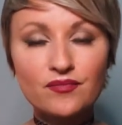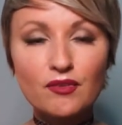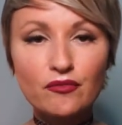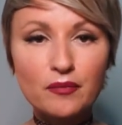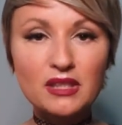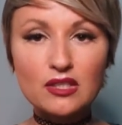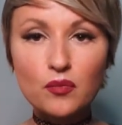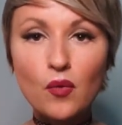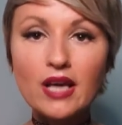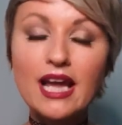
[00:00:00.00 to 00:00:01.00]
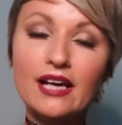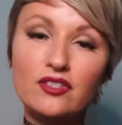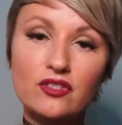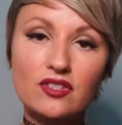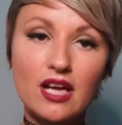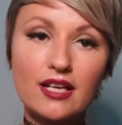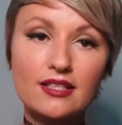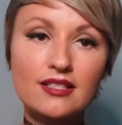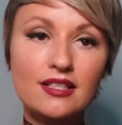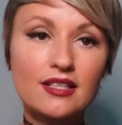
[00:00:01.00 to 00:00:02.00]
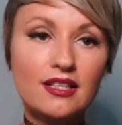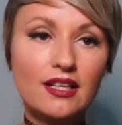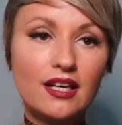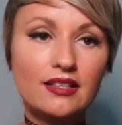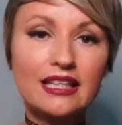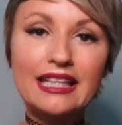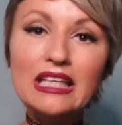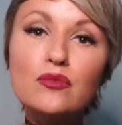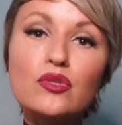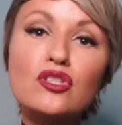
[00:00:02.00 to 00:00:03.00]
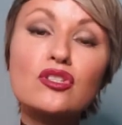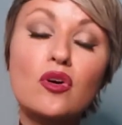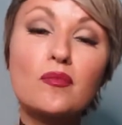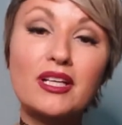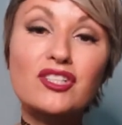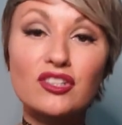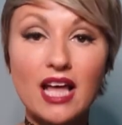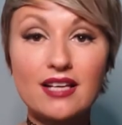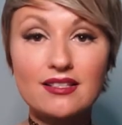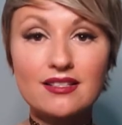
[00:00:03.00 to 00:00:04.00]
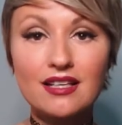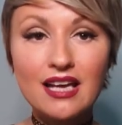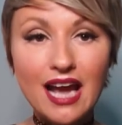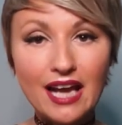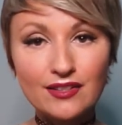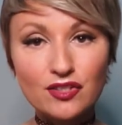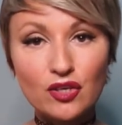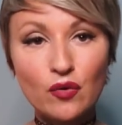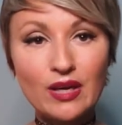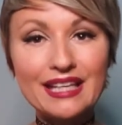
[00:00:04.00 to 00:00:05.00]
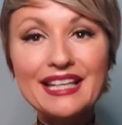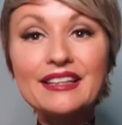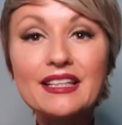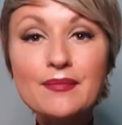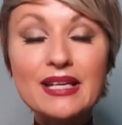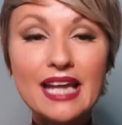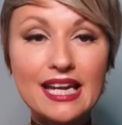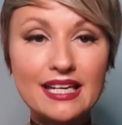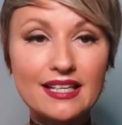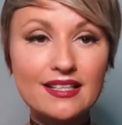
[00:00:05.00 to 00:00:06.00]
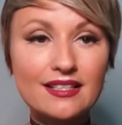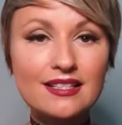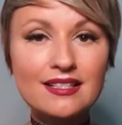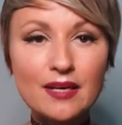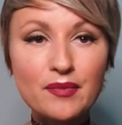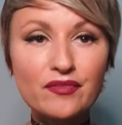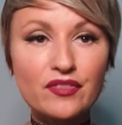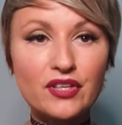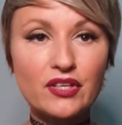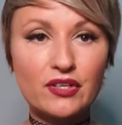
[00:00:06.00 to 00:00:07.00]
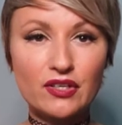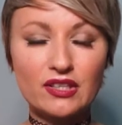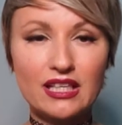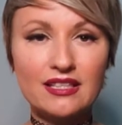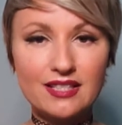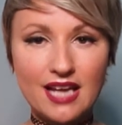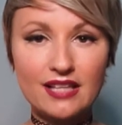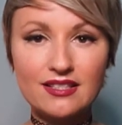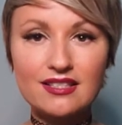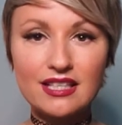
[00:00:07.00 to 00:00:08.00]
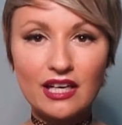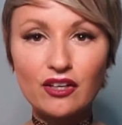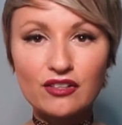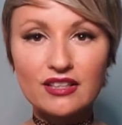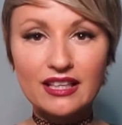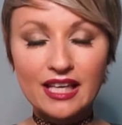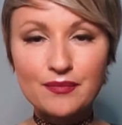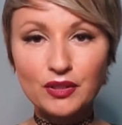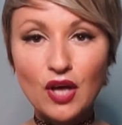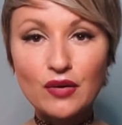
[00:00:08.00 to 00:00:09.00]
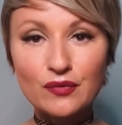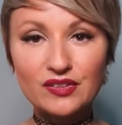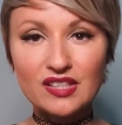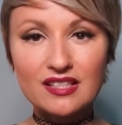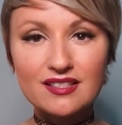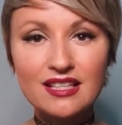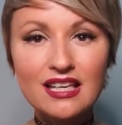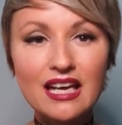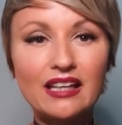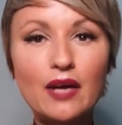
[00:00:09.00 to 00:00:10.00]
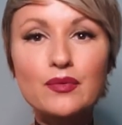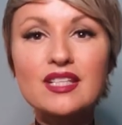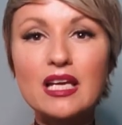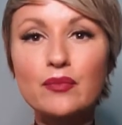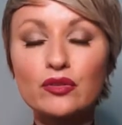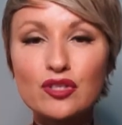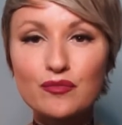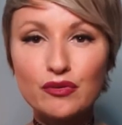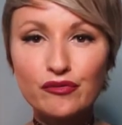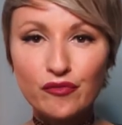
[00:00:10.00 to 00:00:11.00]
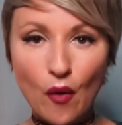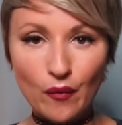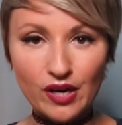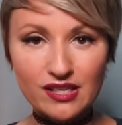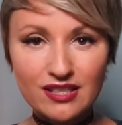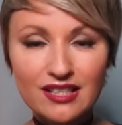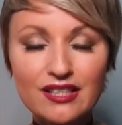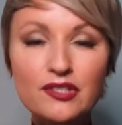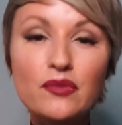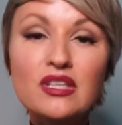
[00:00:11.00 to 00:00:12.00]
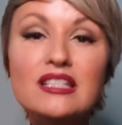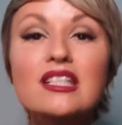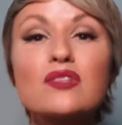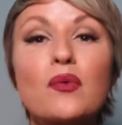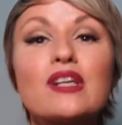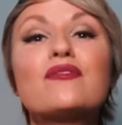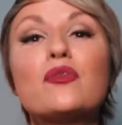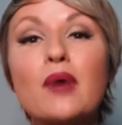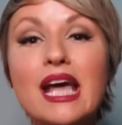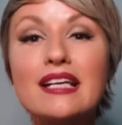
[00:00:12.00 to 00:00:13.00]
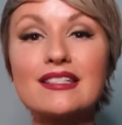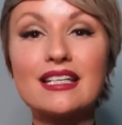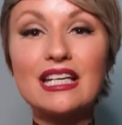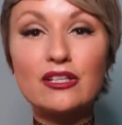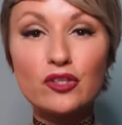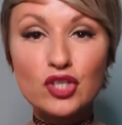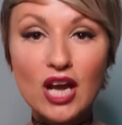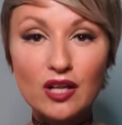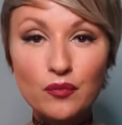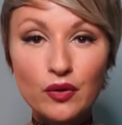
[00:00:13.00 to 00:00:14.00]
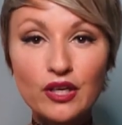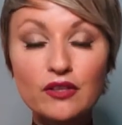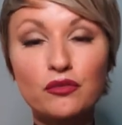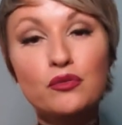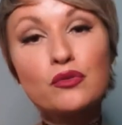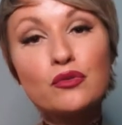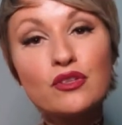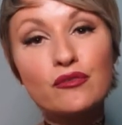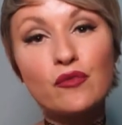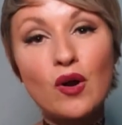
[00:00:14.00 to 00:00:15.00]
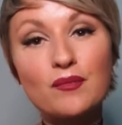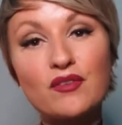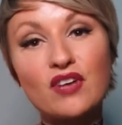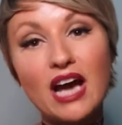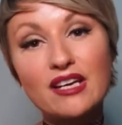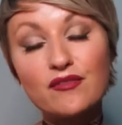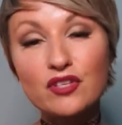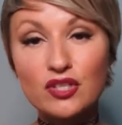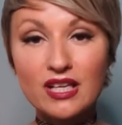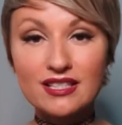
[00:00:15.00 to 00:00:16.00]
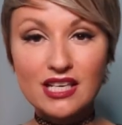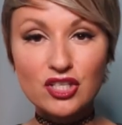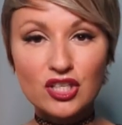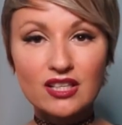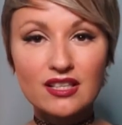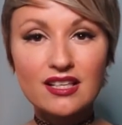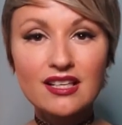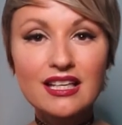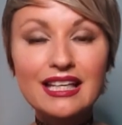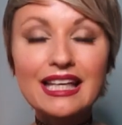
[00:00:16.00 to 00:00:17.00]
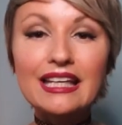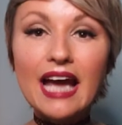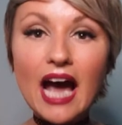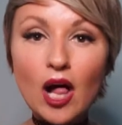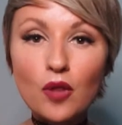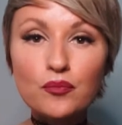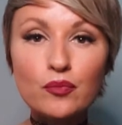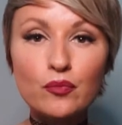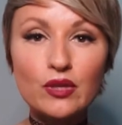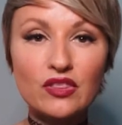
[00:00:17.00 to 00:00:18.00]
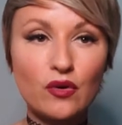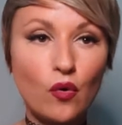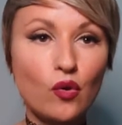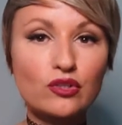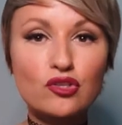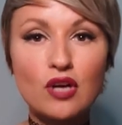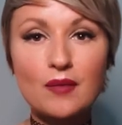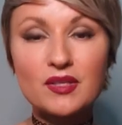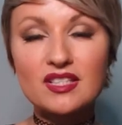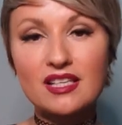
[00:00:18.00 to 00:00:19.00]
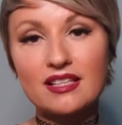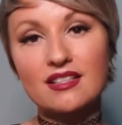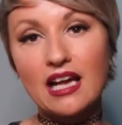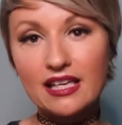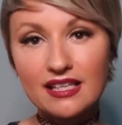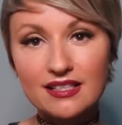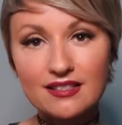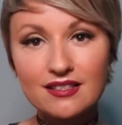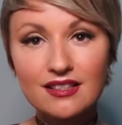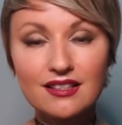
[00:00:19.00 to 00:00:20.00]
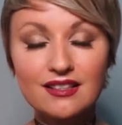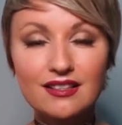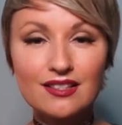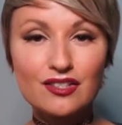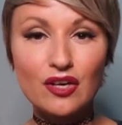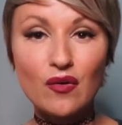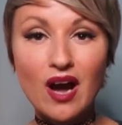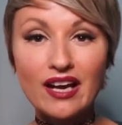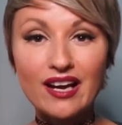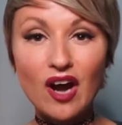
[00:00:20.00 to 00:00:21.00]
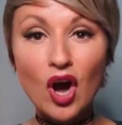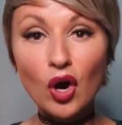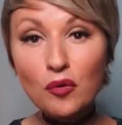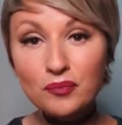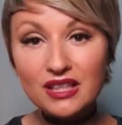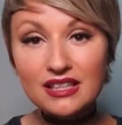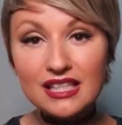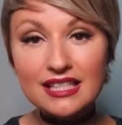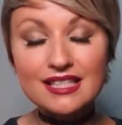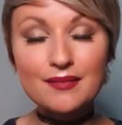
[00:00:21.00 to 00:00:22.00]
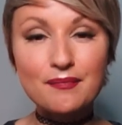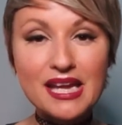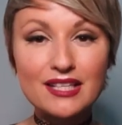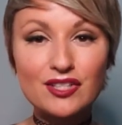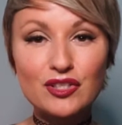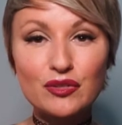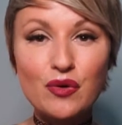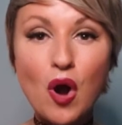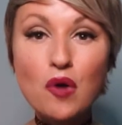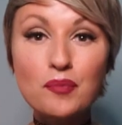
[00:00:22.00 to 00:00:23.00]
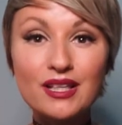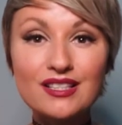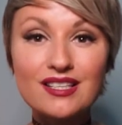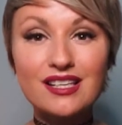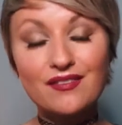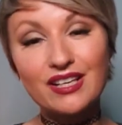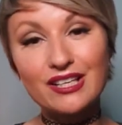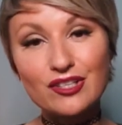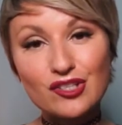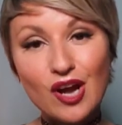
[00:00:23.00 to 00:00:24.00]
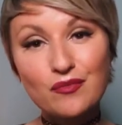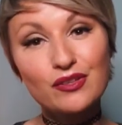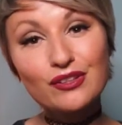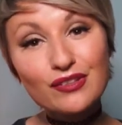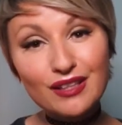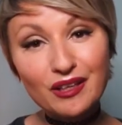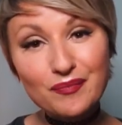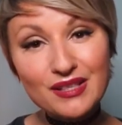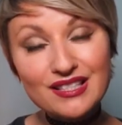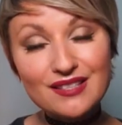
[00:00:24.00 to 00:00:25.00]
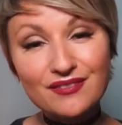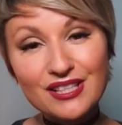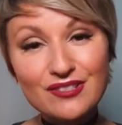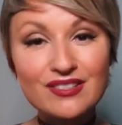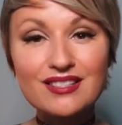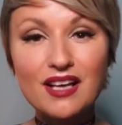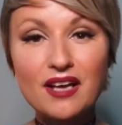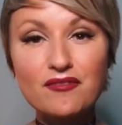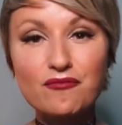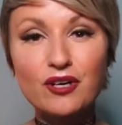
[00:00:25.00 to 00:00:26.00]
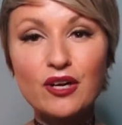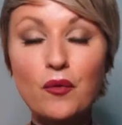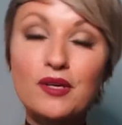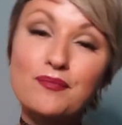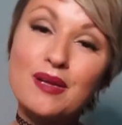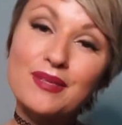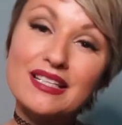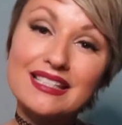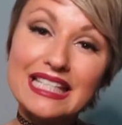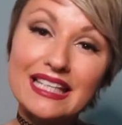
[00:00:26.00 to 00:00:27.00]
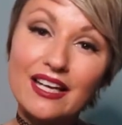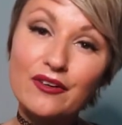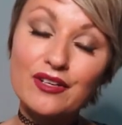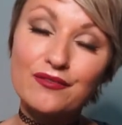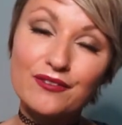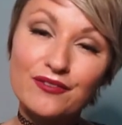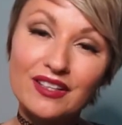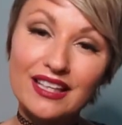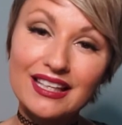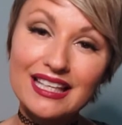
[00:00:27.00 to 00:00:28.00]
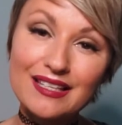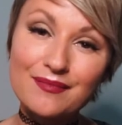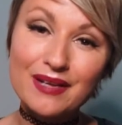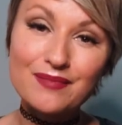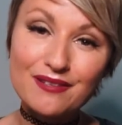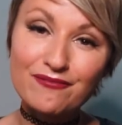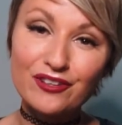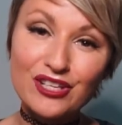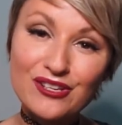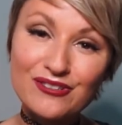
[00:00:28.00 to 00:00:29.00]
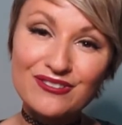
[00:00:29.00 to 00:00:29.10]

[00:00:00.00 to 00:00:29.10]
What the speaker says: from this one exercise, the heat was so much less. And so it eliminated some of the intense terror that came along with this, and I was able to move forward. So this is one of the ways that inner child work through the form of guided visualization can help with old traumas and anxieties. So I hope that this makes you open to giving it a shot with your therapist if they do this kind of work, or maybe to seek it out if you feel like it might be for you.